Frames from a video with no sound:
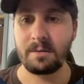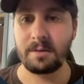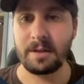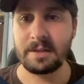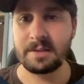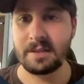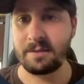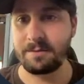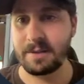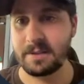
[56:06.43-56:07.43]
let's
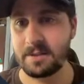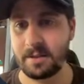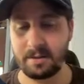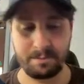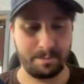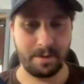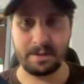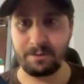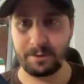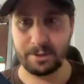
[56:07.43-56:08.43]
give this a
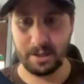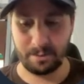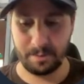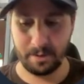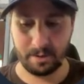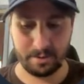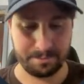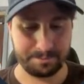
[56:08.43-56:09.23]
different check mark.